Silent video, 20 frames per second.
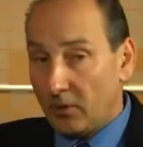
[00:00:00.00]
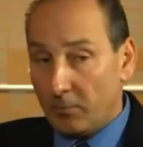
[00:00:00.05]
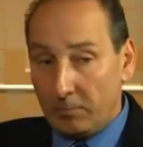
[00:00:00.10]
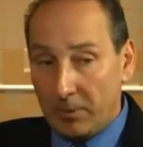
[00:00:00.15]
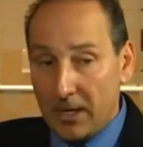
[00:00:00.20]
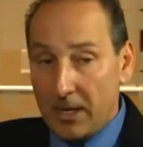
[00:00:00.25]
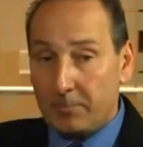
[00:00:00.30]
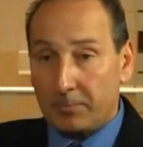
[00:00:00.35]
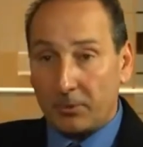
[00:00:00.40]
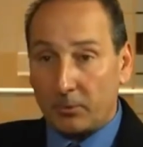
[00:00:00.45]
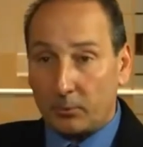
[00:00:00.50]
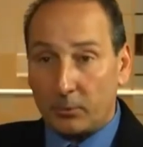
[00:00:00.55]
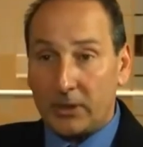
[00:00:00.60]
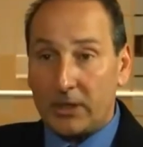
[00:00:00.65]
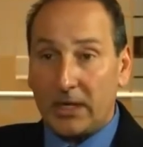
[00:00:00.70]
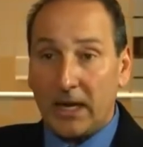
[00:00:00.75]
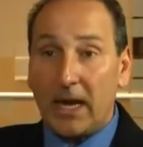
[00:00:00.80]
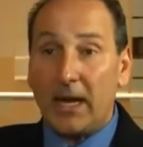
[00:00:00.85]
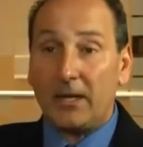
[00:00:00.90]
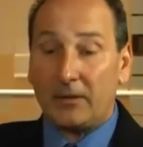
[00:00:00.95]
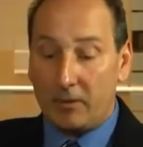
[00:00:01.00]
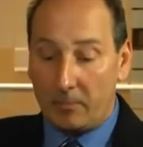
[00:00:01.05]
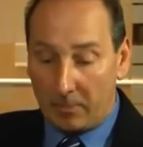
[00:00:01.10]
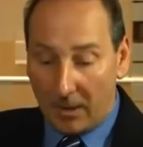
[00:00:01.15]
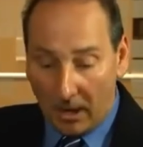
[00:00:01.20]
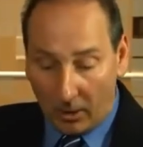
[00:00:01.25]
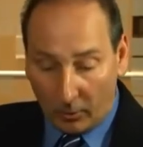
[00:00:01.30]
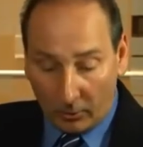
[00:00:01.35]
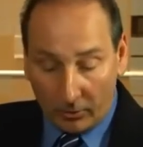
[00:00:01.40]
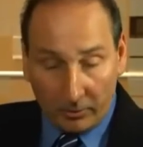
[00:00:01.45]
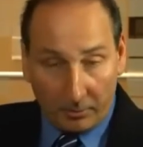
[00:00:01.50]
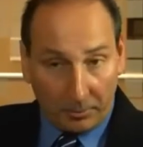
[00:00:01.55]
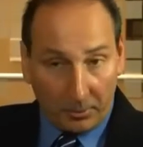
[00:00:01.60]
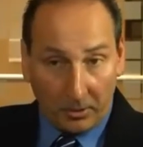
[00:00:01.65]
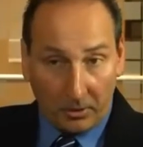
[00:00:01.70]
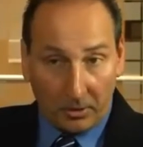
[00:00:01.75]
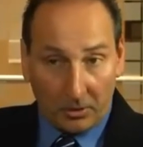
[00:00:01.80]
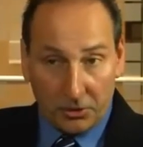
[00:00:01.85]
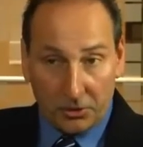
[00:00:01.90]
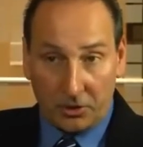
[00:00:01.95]
the people, regain the power of the
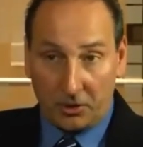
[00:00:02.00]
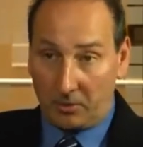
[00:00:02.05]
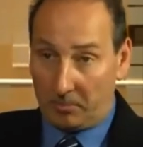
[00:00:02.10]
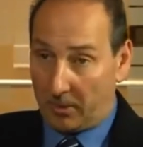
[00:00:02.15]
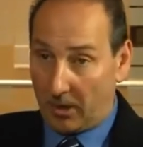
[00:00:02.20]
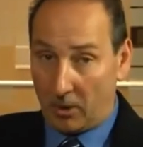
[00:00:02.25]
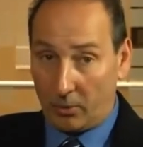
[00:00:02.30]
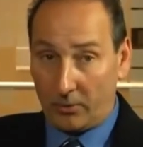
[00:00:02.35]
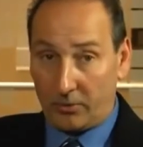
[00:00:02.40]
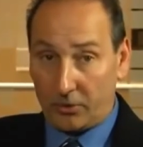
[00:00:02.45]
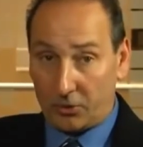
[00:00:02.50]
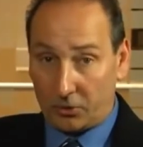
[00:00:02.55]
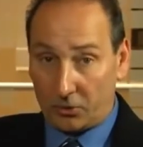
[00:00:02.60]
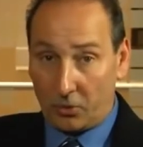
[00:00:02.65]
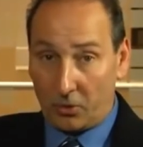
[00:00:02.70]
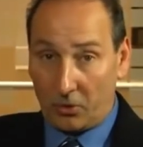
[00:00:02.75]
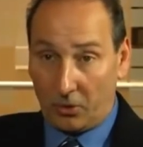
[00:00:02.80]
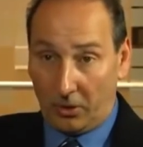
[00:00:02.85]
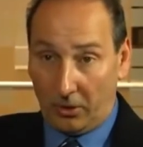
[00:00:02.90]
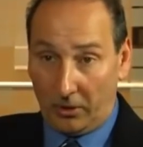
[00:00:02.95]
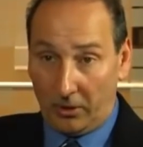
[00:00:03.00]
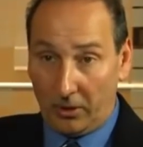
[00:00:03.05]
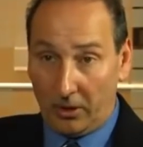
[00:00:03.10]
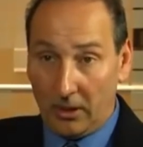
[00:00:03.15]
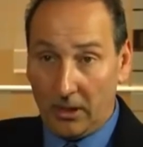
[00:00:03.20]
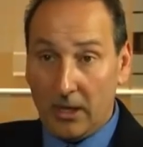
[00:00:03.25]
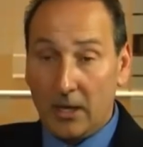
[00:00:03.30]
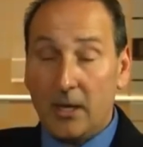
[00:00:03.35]
purse and the power of the sword,